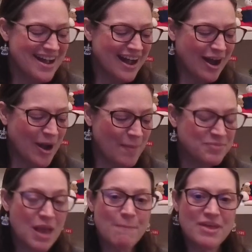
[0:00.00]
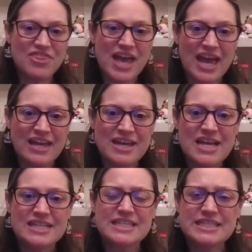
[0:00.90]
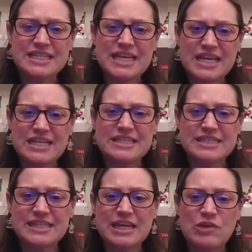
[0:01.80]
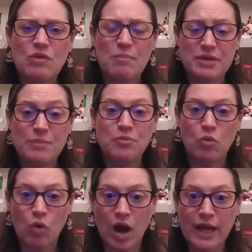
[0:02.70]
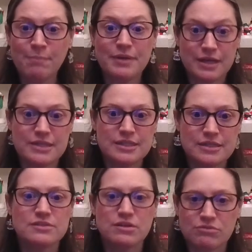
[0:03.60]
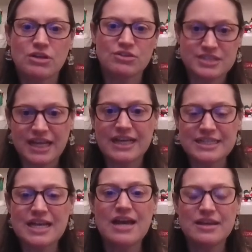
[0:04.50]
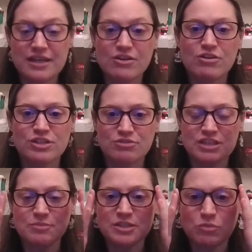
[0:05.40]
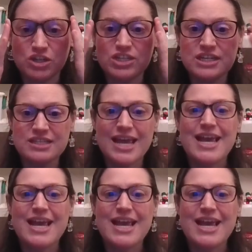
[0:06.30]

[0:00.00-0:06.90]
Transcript: But then, since he can see what people want because he's the real Santa and he knows Christmas wishes,